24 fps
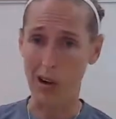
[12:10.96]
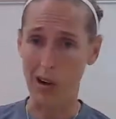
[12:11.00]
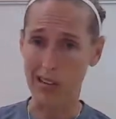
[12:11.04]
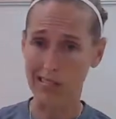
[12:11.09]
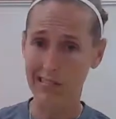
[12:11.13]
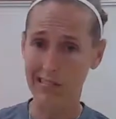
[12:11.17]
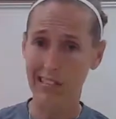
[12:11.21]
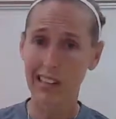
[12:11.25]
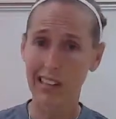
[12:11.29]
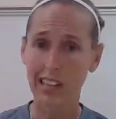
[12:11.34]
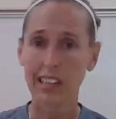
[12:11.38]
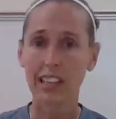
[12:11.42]
I'm
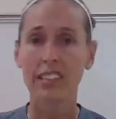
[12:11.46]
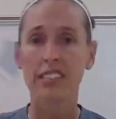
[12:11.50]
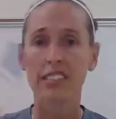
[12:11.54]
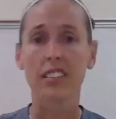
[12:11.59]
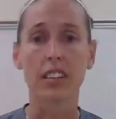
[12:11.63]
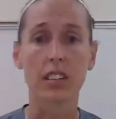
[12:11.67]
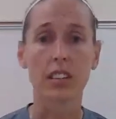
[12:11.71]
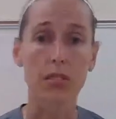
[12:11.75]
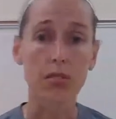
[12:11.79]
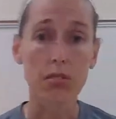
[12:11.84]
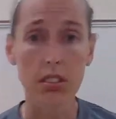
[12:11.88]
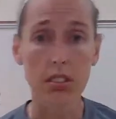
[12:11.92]

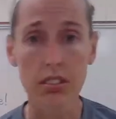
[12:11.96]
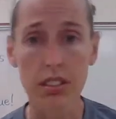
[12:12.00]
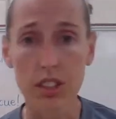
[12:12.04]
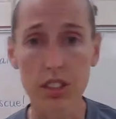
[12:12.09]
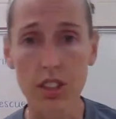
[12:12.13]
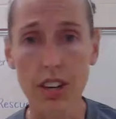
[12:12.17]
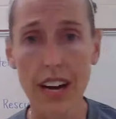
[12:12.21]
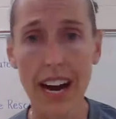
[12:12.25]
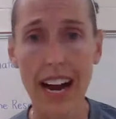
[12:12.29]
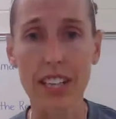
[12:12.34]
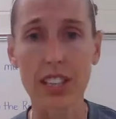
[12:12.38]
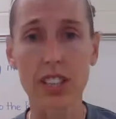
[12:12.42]
going to throw it in the
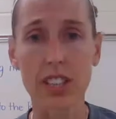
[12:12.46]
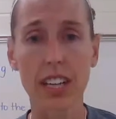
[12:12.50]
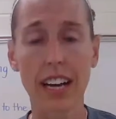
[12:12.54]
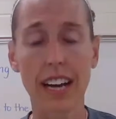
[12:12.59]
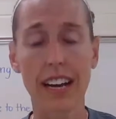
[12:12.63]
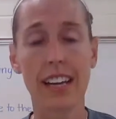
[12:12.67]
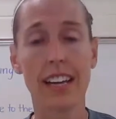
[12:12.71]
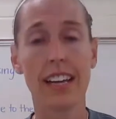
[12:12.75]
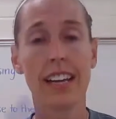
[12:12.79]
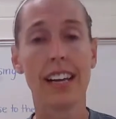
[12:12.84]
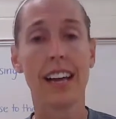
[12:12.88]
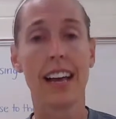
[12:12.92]
trash.
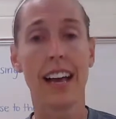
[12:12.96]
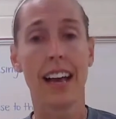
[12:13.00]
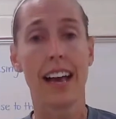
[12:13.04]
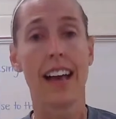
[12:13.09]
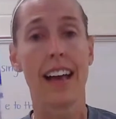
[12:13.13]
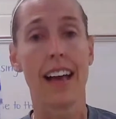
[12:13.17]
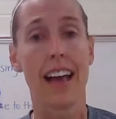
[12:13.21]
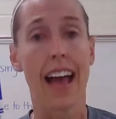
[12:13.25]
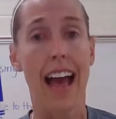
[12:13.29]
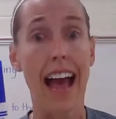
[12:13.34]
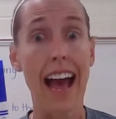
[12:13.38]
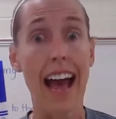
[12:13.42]

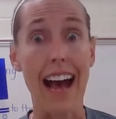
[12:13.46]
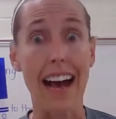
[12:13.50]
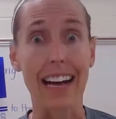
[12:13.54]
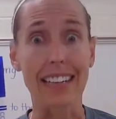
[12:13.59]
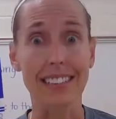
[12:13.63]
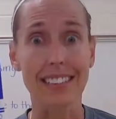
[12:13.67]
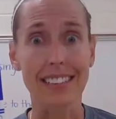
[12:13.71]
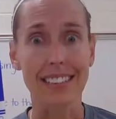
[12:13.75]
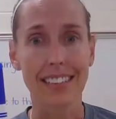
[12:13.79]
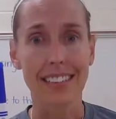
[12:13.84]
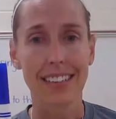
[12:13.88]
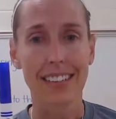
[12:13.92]

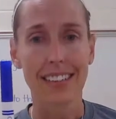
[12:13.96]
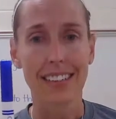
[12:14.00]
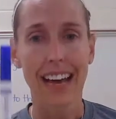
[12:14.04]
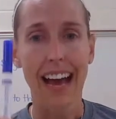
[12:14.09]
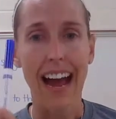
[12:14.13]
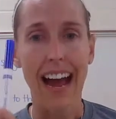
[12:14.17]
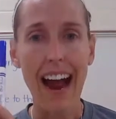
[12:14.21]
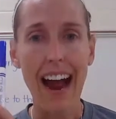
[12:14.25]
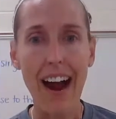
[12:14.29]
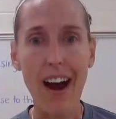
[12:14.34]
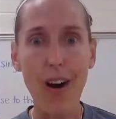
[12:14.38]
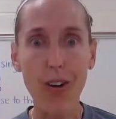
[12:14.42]
Ask,
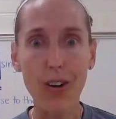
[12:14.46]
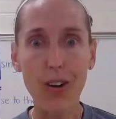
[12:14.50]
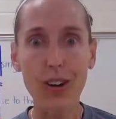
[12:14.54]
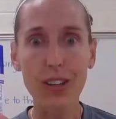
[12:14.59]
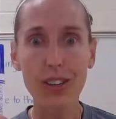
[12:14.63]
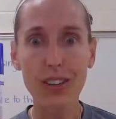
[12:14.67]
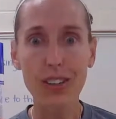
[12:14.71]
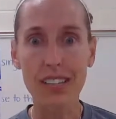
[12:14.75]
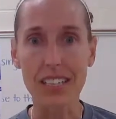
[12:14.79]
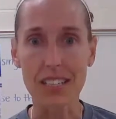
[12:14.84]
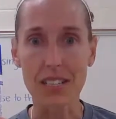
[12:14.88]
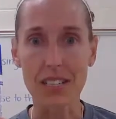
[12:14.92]
how
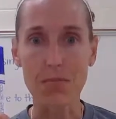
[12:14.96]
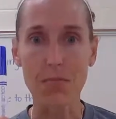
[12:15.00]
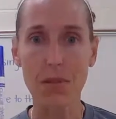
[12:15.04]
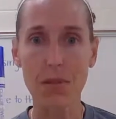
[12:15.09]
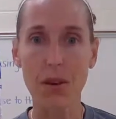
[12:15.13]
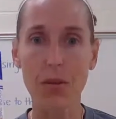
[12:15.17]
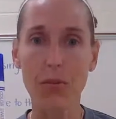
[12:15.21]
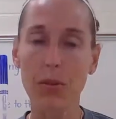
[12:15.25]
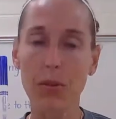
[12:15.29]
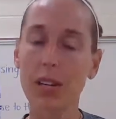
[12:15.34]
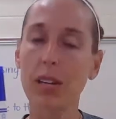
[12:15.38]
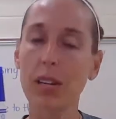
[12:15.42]
could this be
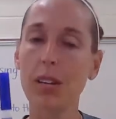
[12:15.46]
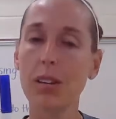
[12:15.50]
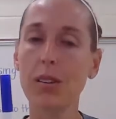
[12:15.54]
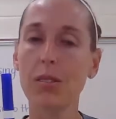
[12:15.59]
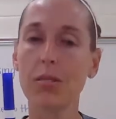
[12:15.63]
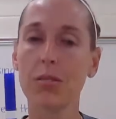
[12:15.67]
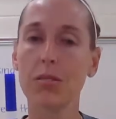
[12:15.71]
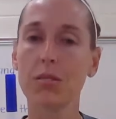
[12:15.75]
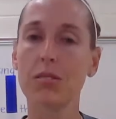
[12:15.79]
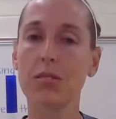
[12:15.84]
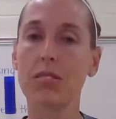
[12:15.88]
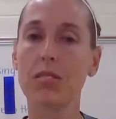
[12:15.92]

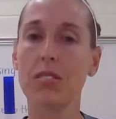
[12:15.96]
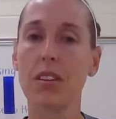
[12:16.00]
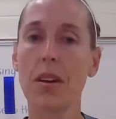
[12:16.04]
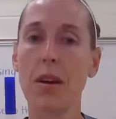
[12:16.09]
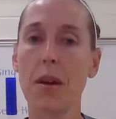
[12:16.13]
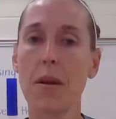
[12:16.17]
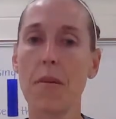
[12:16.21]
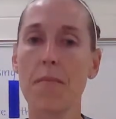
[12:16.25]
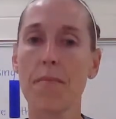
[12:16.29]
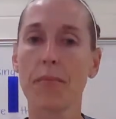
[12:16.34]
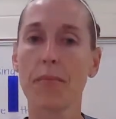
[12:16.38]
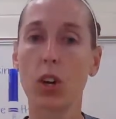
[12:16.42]
reused?
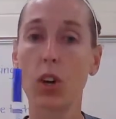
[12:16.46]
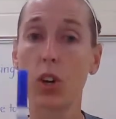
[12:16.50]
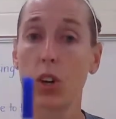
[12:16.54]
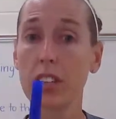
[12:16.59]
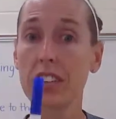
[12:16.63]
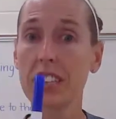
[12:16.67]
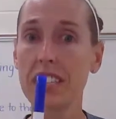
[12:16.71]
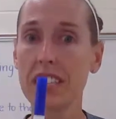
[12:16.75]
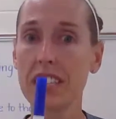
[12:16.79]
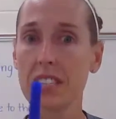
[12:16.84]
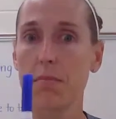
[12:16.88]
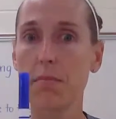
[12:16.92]
Could
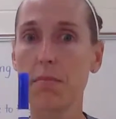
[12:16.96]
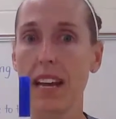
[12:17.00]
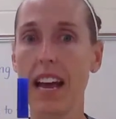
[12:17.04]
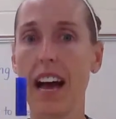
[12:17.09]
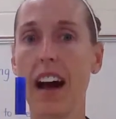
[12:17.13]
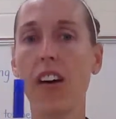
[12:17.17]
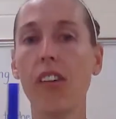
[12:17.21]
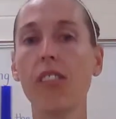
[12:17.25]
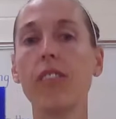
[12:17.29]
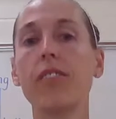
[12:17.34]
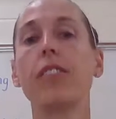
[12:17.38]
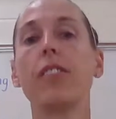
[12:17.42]
this be
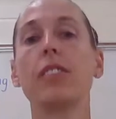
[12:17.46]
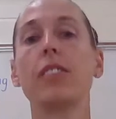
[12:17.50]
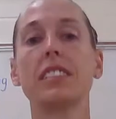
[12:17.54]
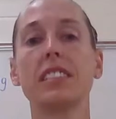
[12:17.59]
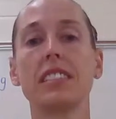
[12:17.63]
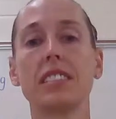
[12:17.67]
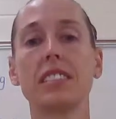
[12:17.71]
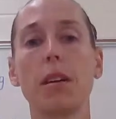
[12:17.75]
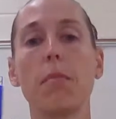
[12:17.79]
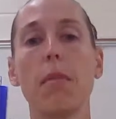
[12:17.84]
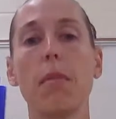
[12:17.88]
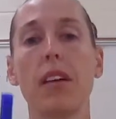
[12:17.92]
helpful in
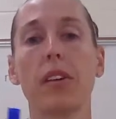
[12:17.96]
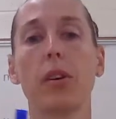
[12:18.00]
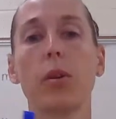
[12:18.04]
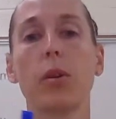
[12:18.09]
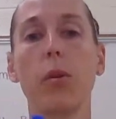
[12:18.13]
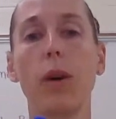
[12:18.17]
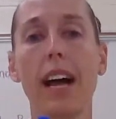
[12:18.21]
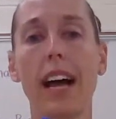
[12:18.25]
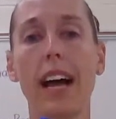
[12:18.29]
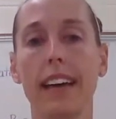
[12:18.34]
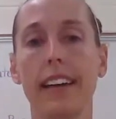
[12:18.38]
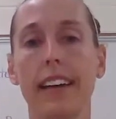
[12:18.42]
some other
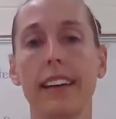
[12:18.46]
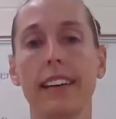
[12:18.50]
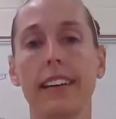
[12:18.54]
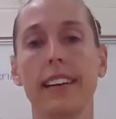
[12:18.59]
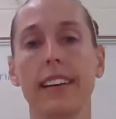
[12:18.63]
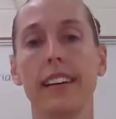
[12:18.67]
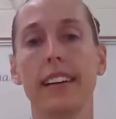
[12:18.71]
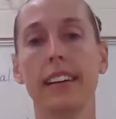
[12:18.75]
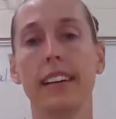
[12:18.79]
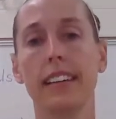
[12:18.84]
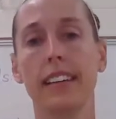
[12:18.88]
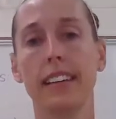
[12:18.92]
way?
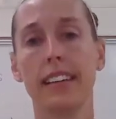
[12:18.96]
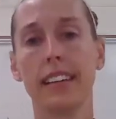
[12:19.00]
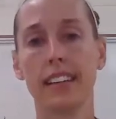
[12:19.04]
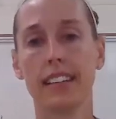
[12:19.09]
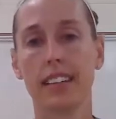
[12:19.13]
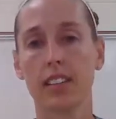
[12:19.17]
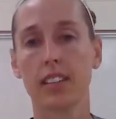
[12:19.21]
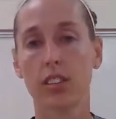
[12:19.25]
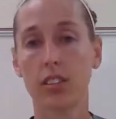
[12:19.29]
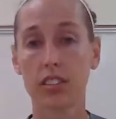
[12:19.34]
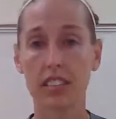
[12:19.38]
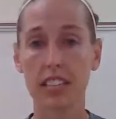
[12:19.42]

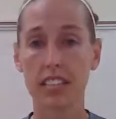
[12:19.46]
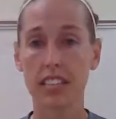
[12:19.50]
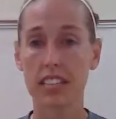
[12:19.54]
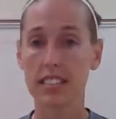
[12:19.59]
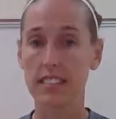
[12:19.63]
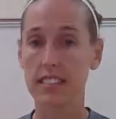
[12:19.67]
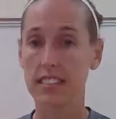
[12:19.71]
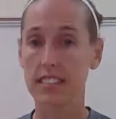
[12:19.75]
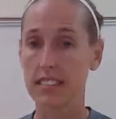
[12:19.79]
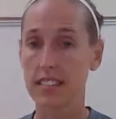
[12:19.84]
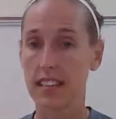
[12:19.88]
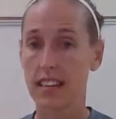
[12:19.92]
Could
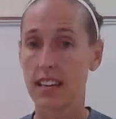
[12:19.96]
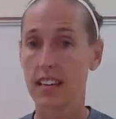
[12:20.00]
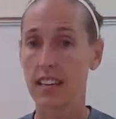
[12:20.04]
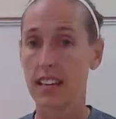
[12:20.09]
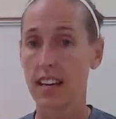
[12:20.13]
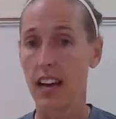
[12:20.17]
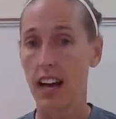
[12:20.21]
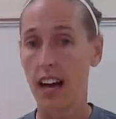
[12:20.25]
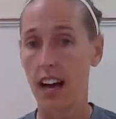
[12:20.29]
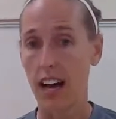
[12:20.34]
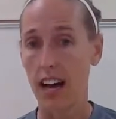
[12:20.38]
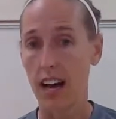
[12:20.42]
this
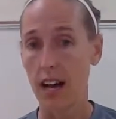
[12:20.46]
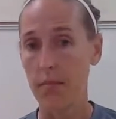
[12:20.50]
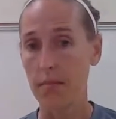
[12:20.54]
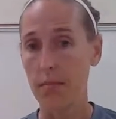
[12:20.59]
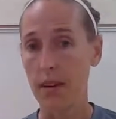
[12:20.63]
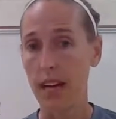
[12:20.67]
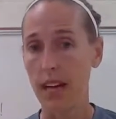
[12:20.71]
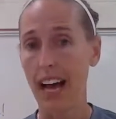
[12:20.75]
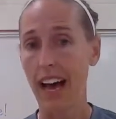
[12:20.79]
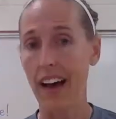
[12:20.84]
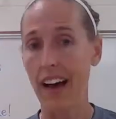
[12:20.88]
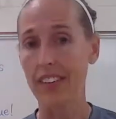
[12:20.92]

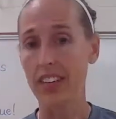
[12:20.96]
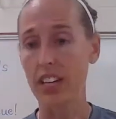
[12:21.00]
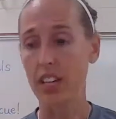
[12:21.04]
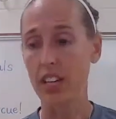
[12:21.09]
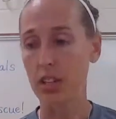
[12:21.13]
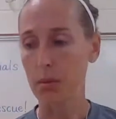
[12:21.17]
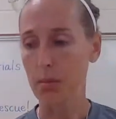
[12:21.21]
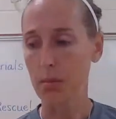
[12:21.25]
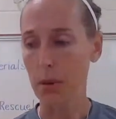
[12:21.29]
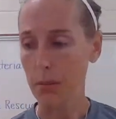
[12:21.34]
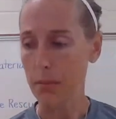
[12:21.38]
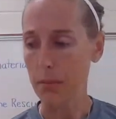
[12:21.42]
have another
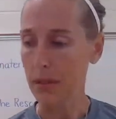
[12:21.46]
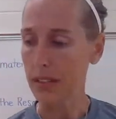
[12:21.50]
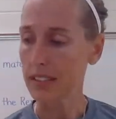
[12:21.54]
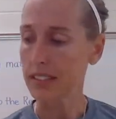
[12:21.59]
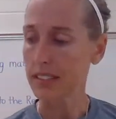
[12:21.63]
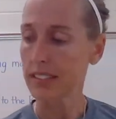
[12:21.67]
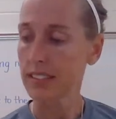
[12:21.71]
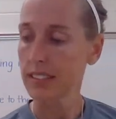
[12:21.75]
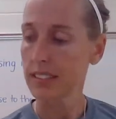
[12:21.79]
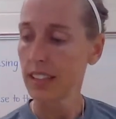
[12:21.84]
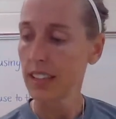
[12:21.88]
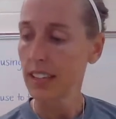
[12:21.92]

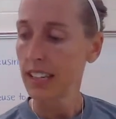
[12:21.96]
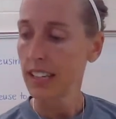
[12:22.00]
purpose?